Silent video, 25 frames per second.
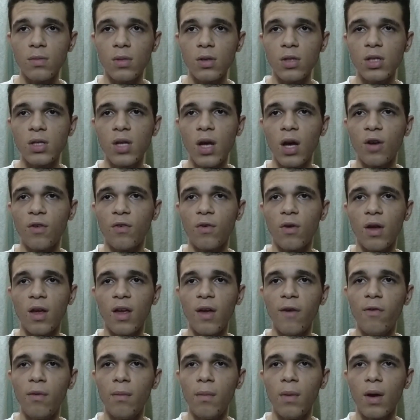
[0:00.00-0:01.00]
Mustache, for
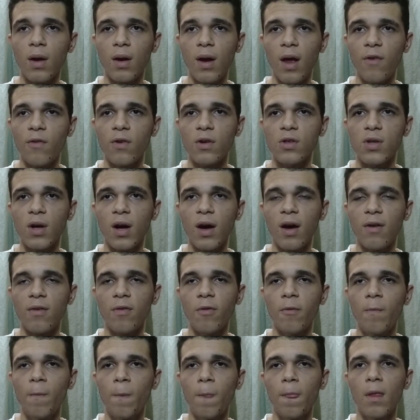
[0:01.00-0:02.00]
giving me an EverDrive